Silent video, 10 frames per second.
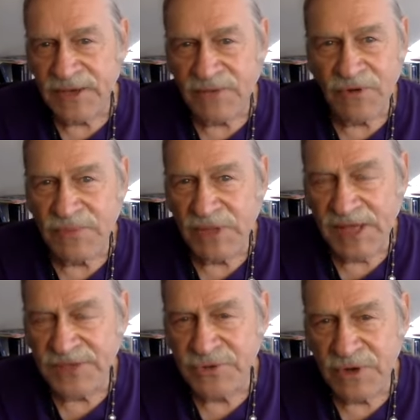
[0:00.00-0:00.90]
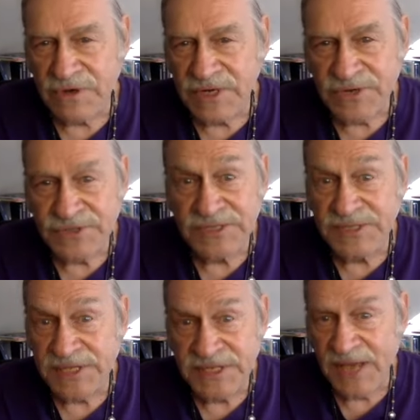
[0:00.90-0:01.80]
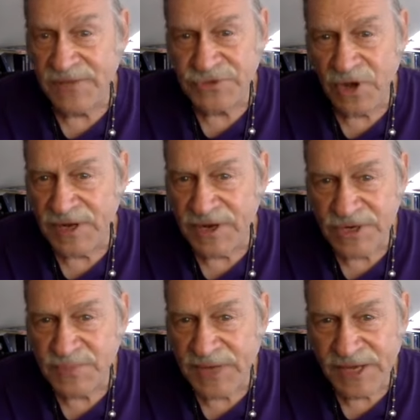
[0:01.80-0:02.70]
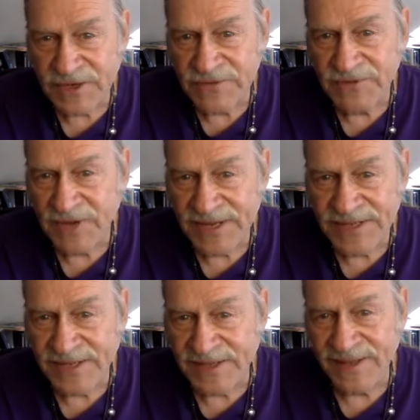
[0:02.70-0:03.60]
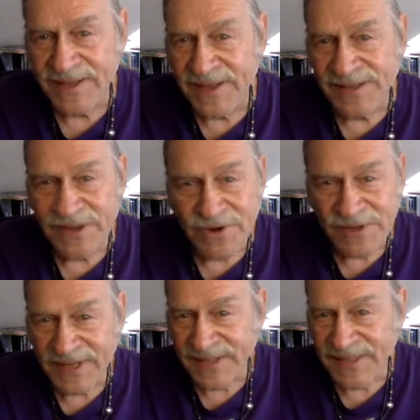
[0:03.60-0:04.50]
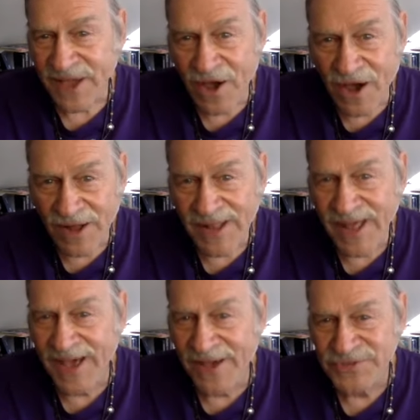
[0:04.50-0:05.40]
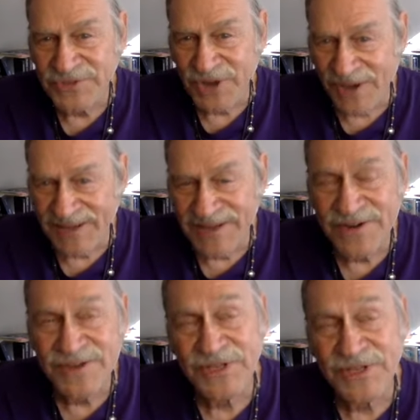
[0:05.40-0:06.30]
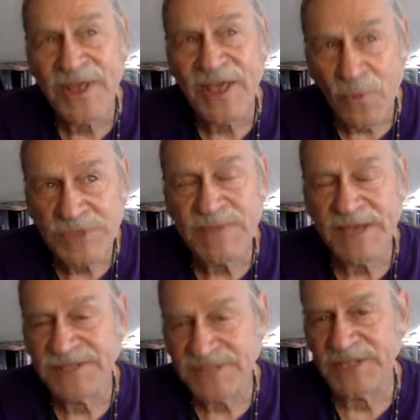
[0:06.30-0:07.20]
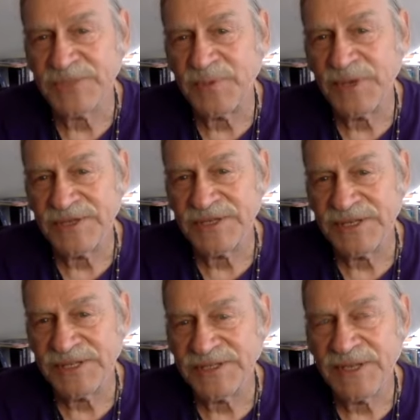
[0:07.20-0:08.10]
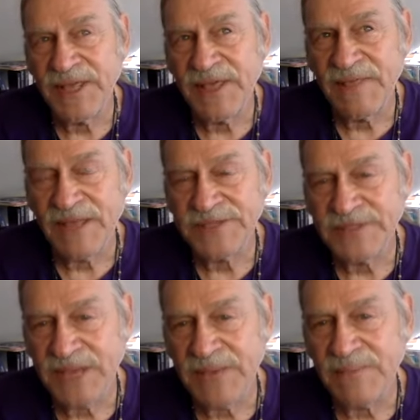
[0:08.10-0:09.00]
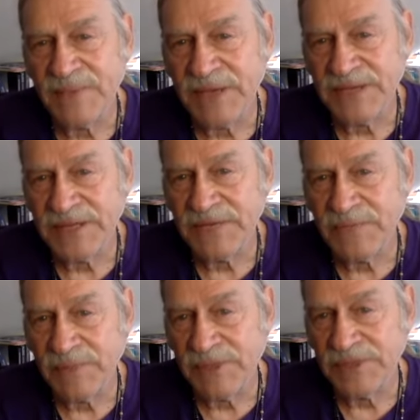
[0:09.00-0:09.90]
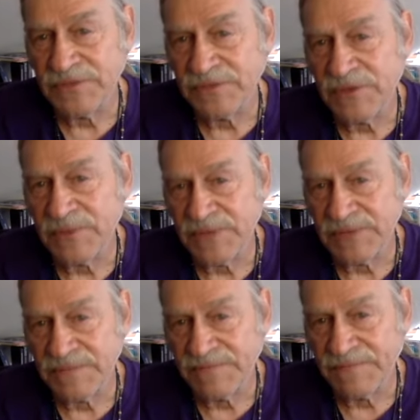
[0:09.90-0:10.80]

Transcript: from the last 200 years that doesn't have strong ears, but I couldn't find it. Literally, they all have strong ears, so, which makes sense, because it is that same idea of a militant feminine.